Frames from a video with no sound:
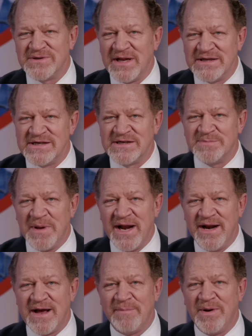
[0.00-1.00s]
so let's
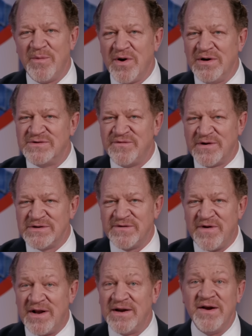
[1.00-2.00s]
explain a couple of words. First
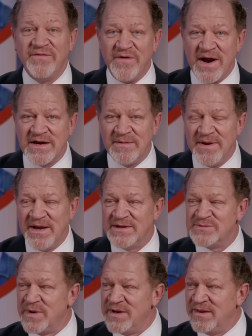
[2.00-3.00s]
of all, a nephrectomy
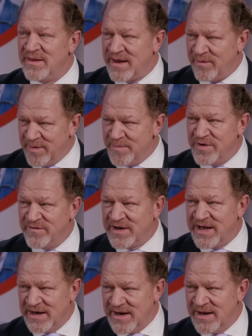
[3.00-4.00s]
is when they remove a
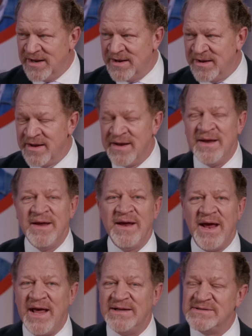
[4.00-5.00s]
kidney,
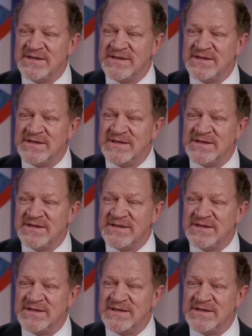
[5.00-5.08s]
and